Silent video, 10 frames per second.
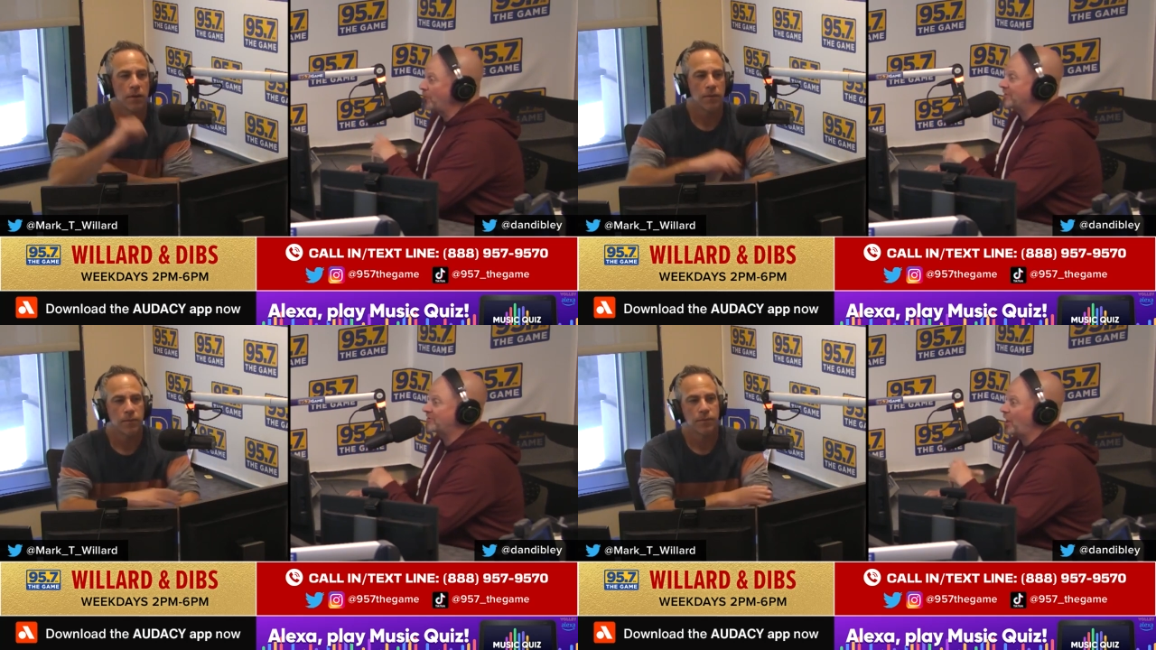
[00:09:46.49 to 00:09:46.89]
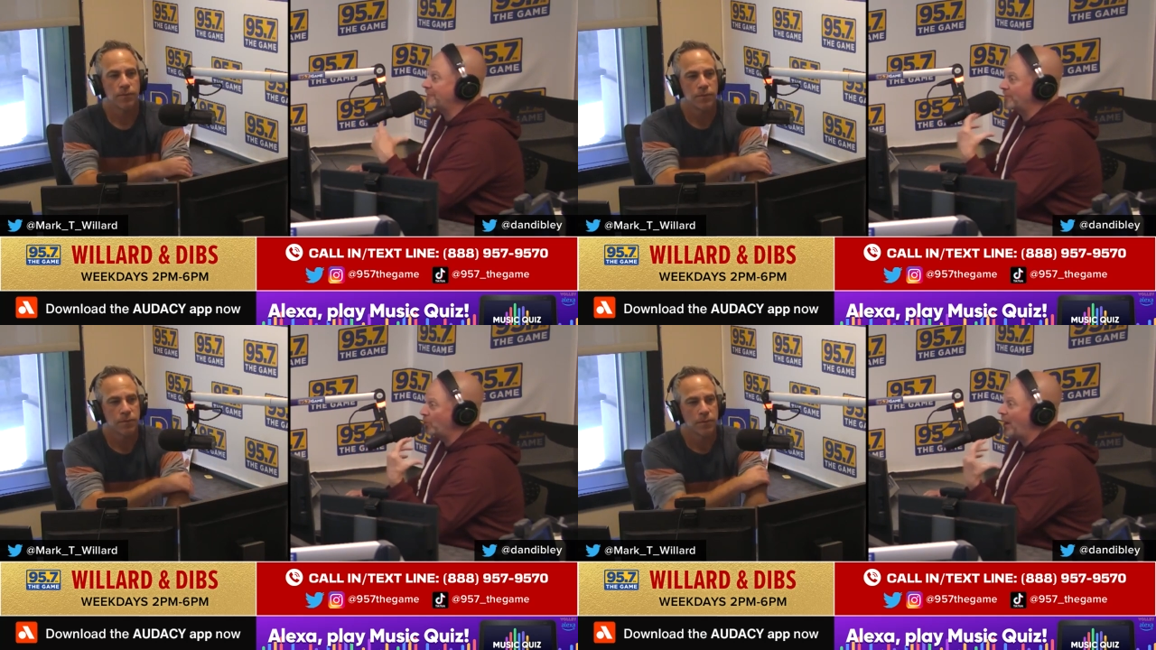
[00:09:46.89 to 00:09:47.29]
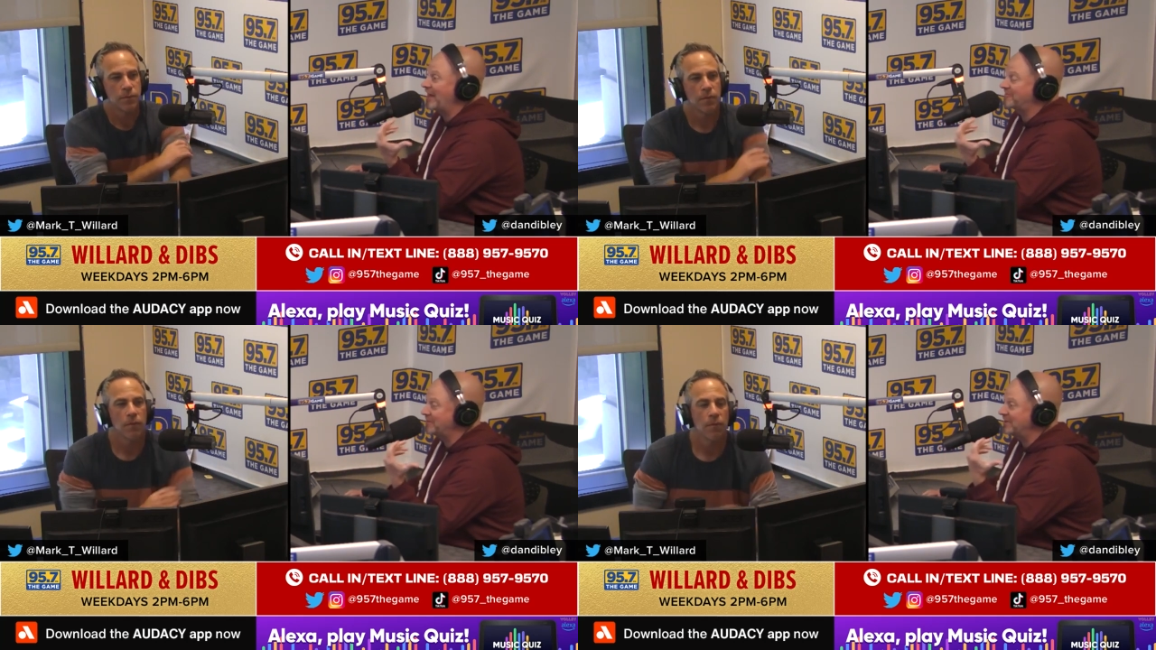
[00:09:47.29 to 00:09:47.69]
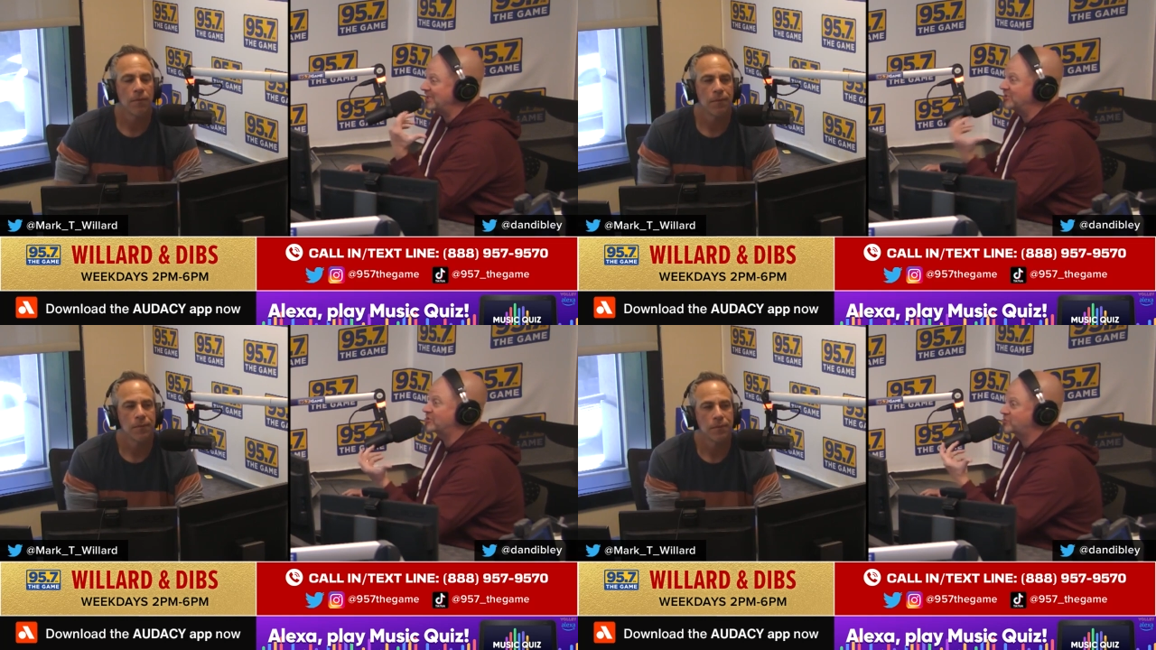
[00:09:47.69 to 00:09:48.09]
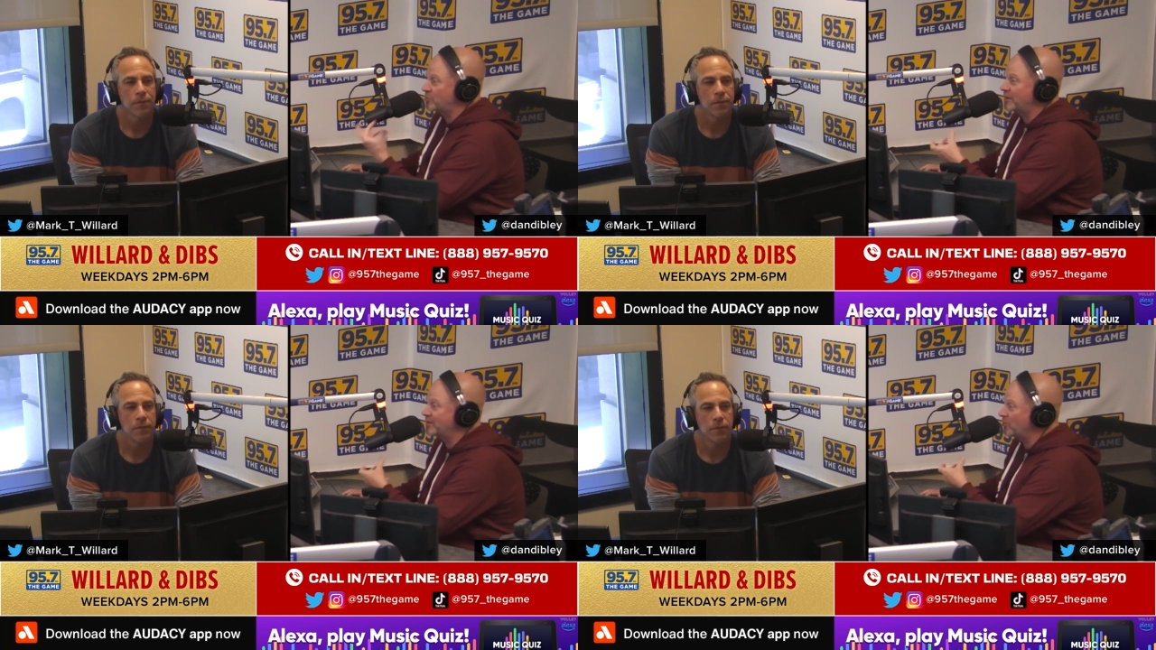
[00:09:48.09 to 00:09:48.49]
Speaker 1: we saw from Wiseman in
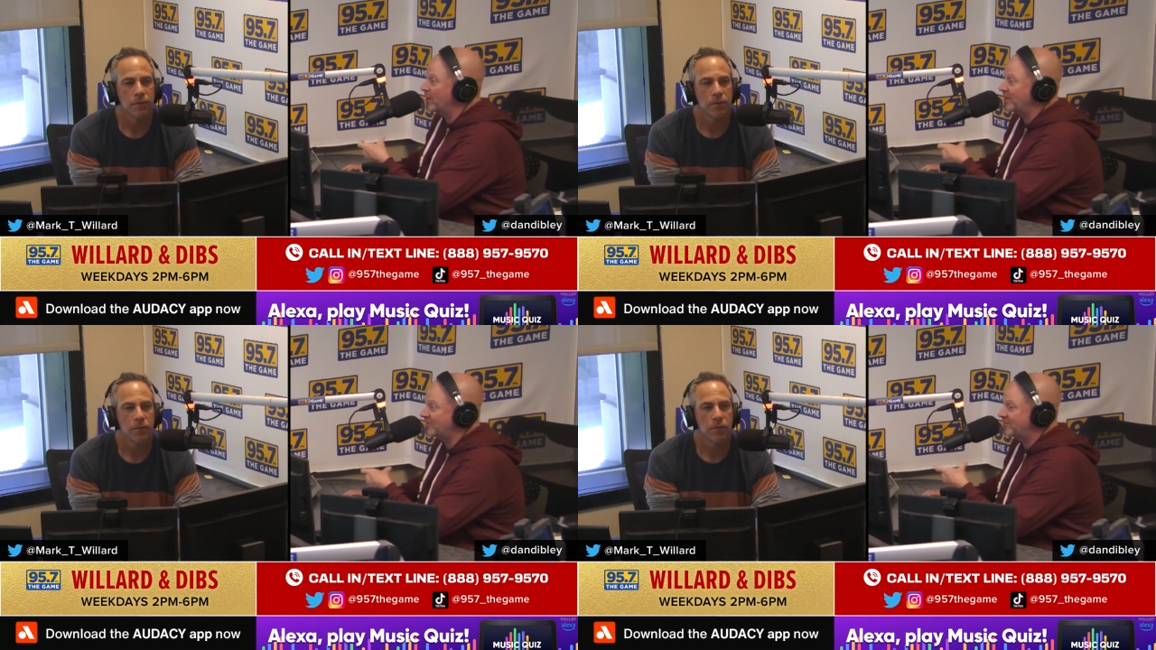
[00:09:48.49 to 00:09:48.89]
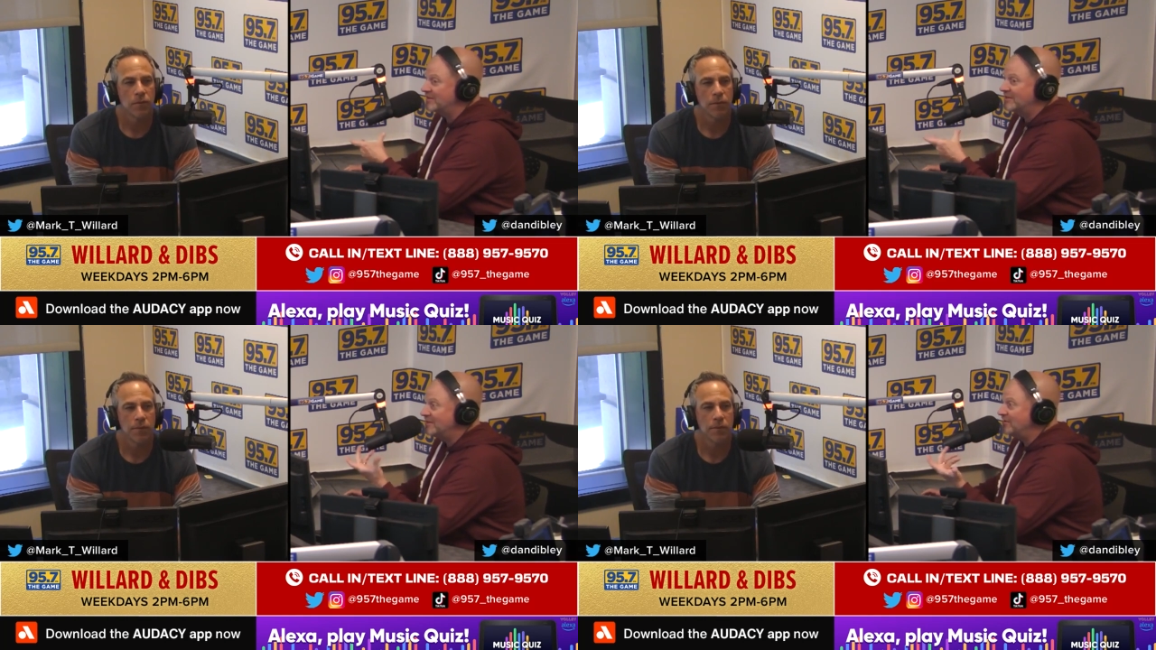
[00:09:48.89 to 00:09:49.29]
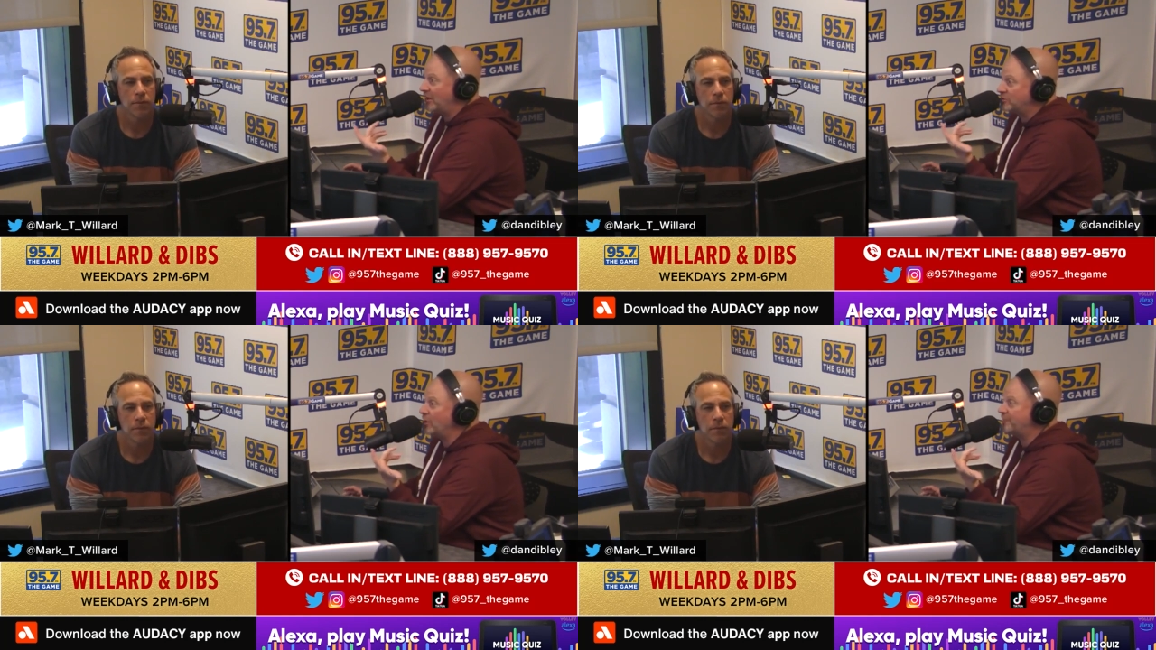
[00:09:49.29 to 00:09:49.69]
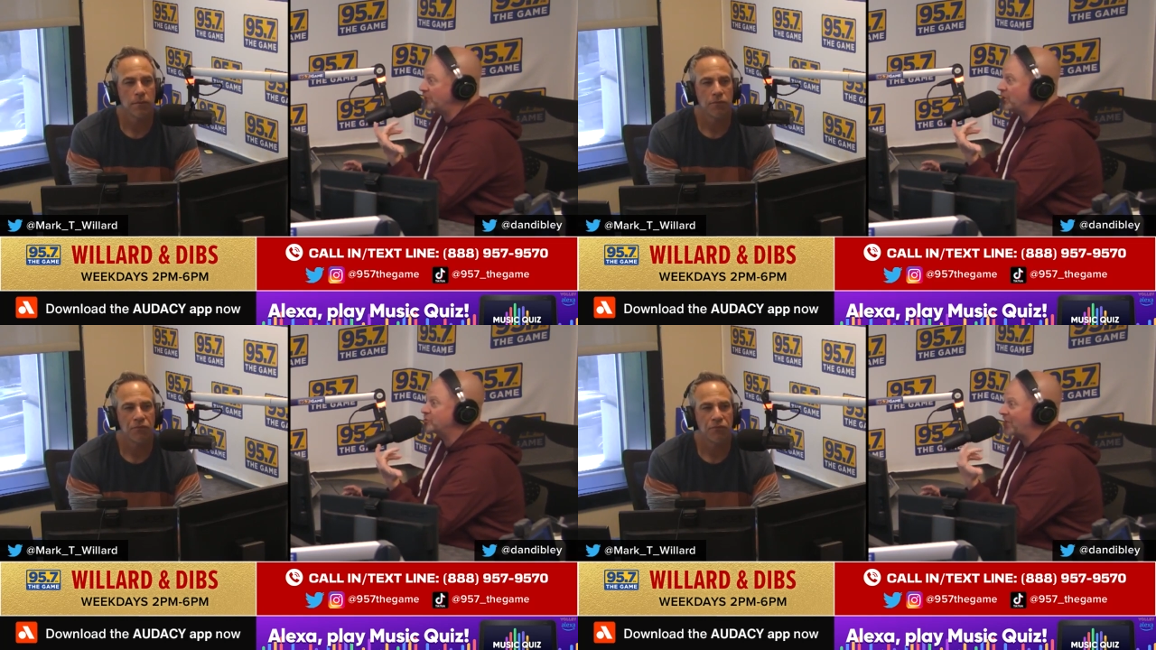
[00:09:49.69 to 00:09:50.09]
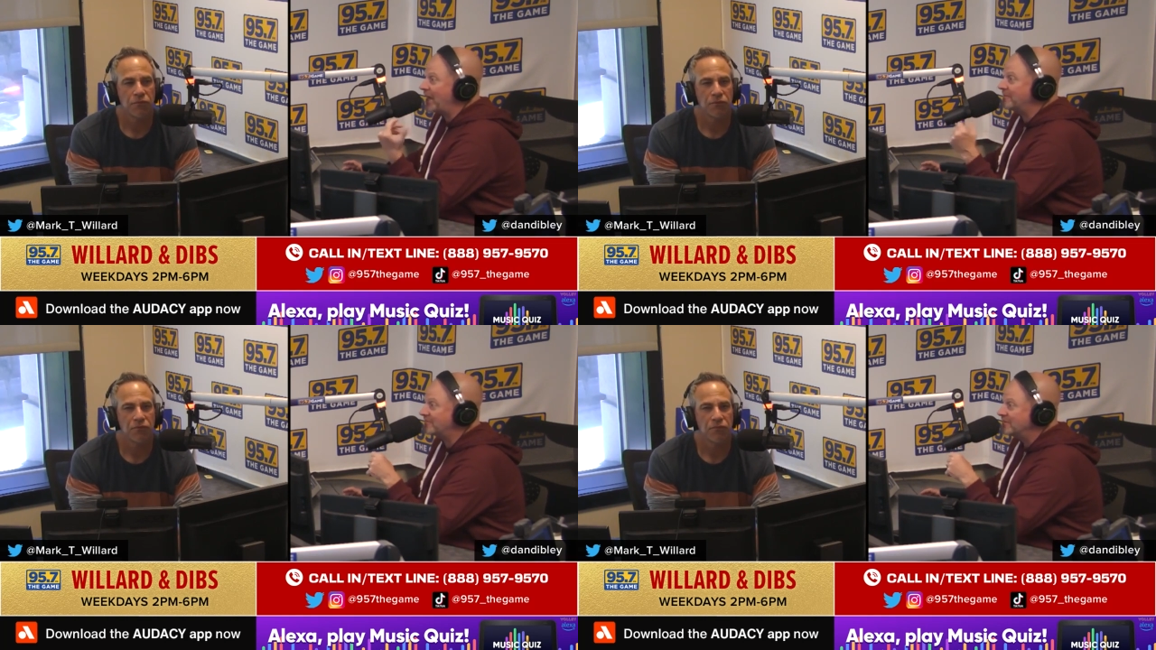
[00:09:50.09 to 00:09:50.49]
Detroit was, hey, good for you,
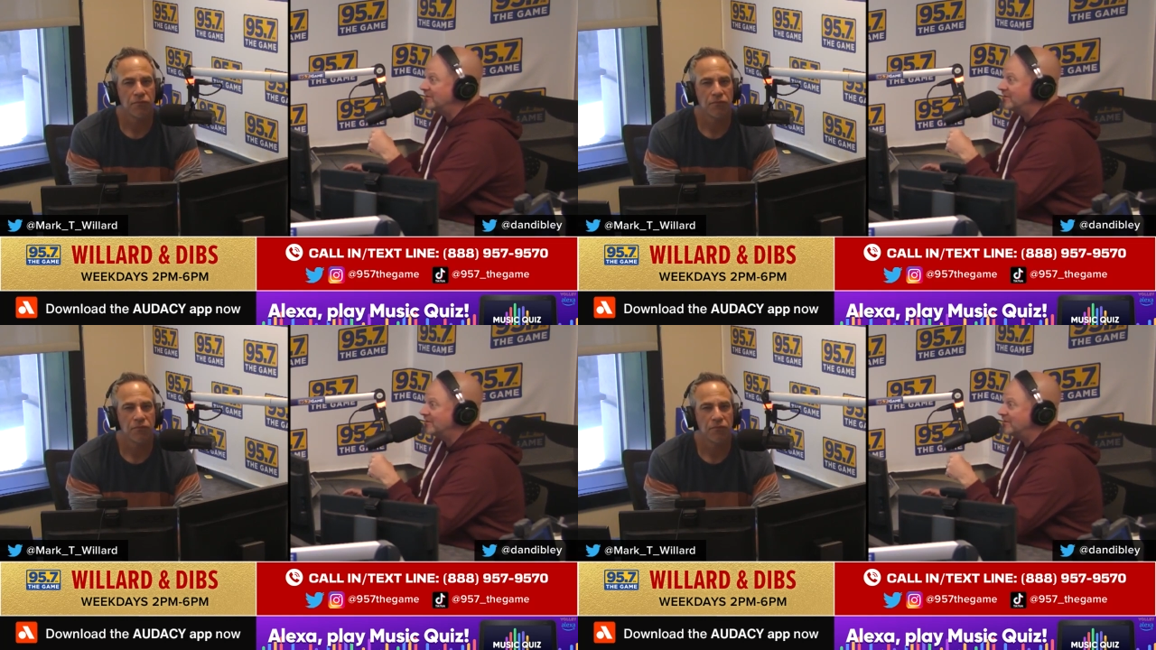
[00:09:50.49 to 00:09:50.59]
James.